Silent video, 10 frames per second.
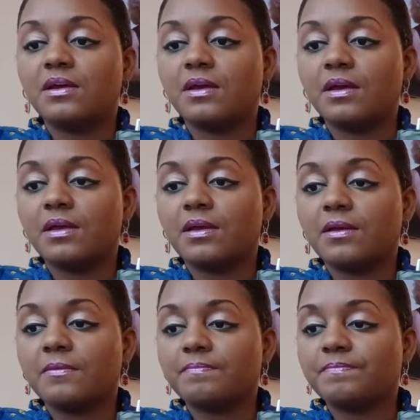
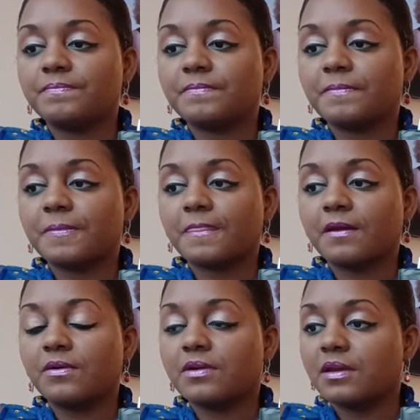okay,
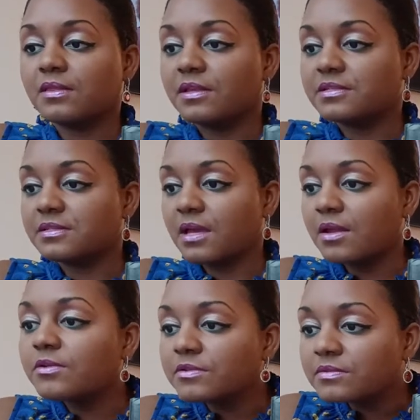I
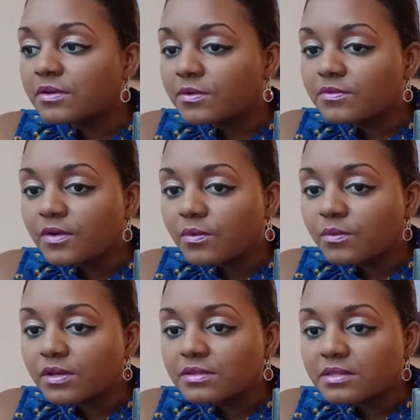don't know if I
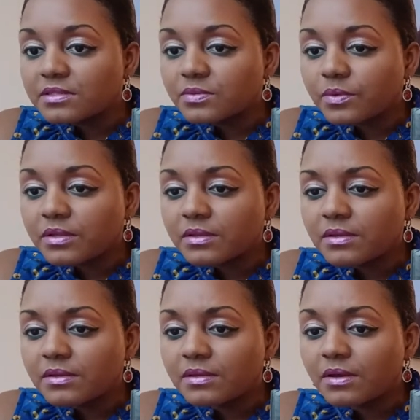read this one.
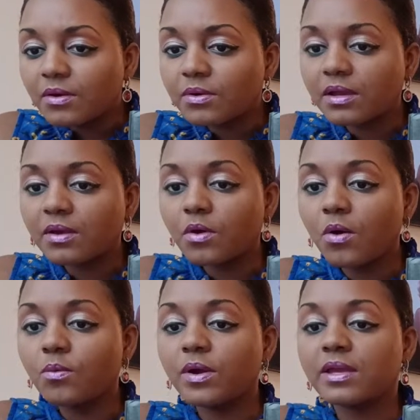Okay,
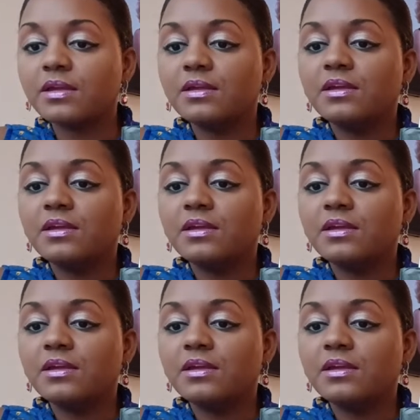oh wait.